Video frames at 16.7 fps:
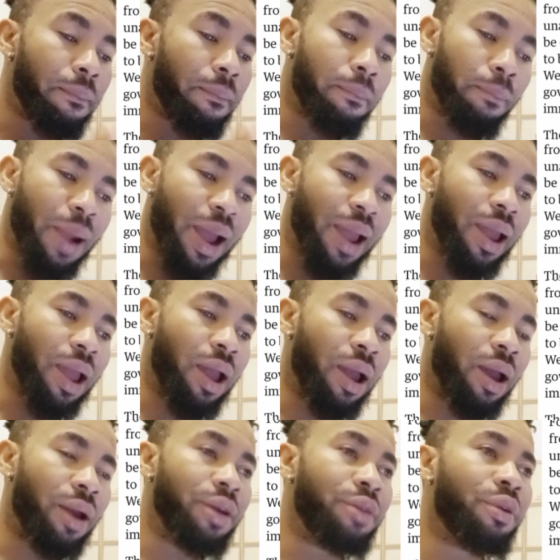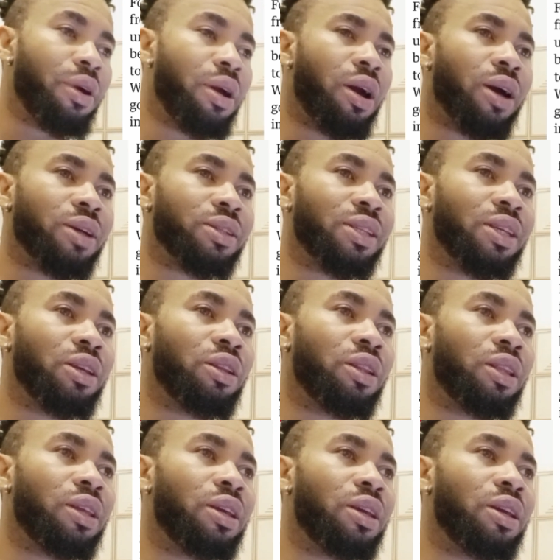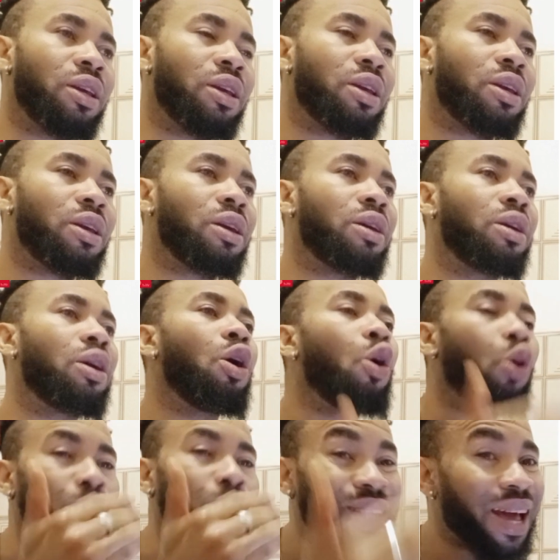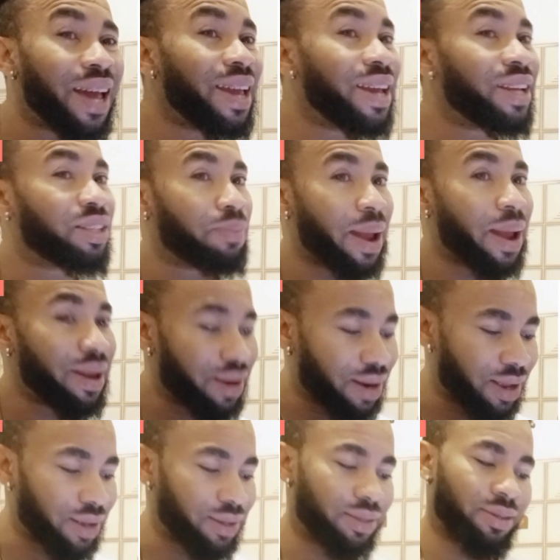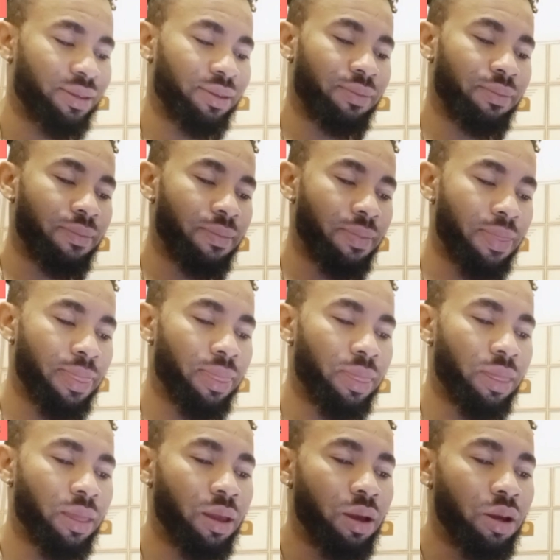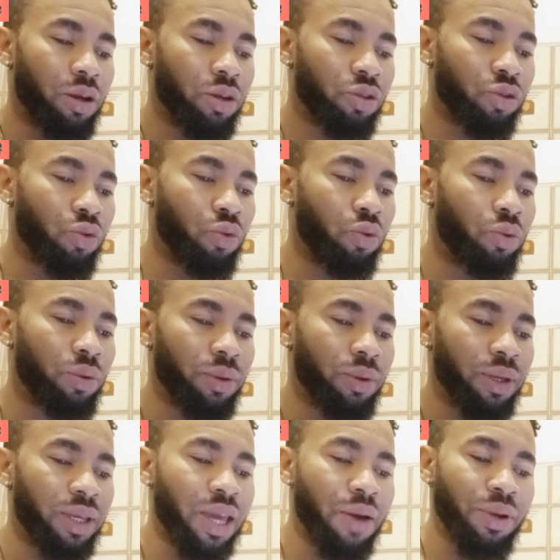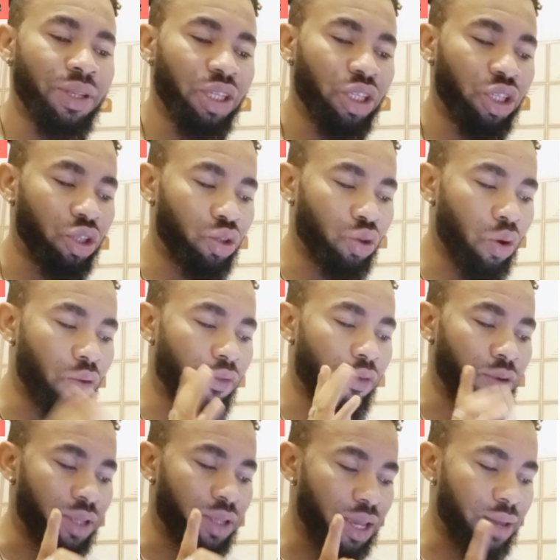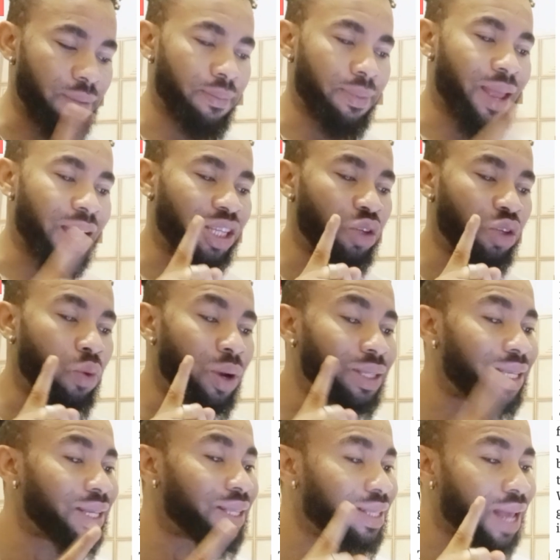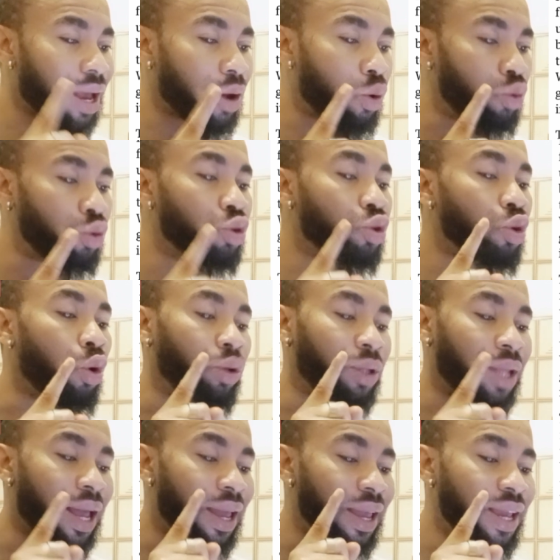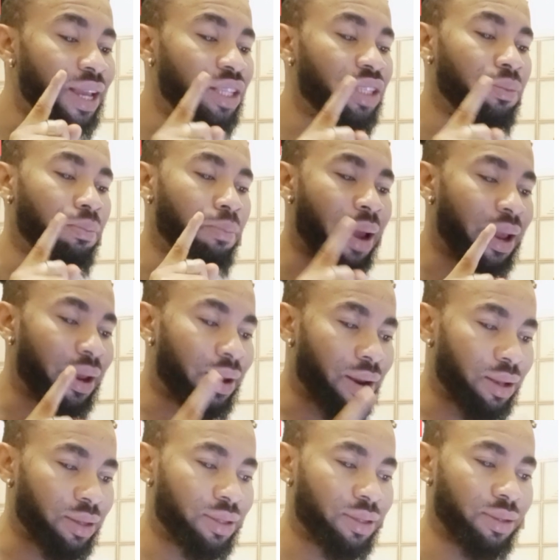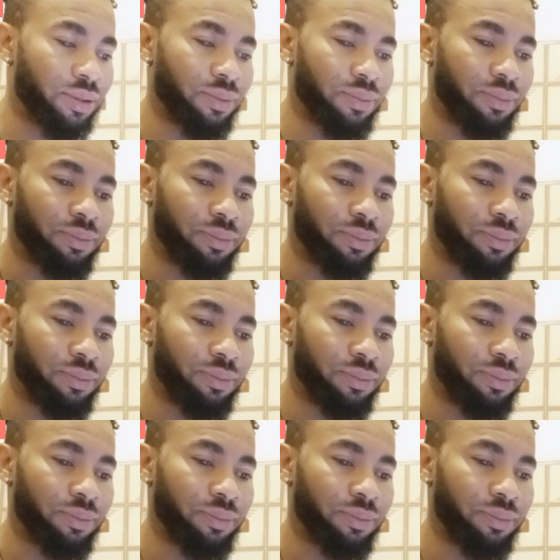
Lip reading: by as in the underage migrants. So you get what she talk for there, as she wanted to tackle those underage migrants.